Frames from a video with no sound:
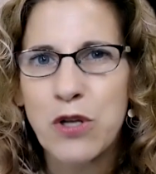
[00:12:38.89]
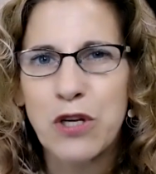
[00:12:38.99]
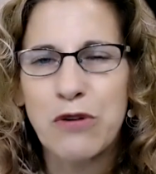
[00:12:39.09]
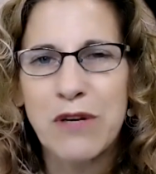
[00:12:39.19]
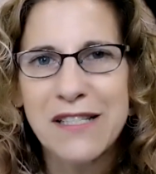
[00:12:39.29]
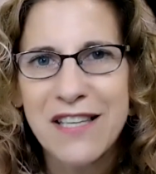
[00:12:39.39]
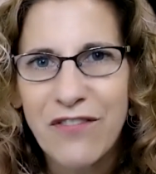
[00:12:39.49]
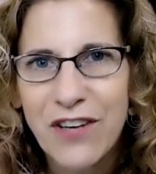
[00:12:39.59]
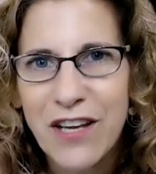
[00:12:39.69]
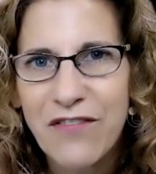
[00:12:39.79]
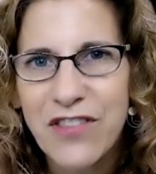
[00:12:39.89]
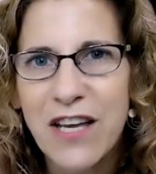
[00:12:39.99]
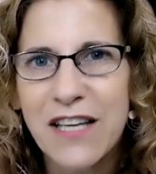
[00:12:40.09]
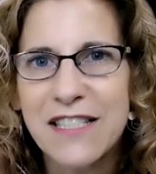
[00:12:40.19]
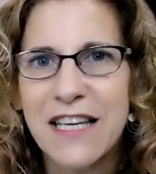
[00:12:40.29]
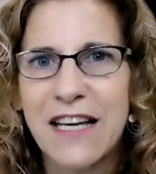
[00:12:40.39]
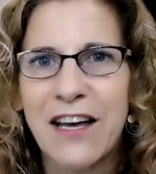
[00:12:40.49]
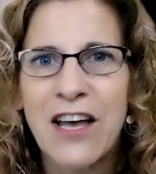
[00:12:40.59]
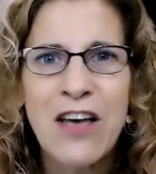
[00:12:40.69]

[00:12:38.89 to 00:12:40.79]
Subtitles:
the creativity of the idea,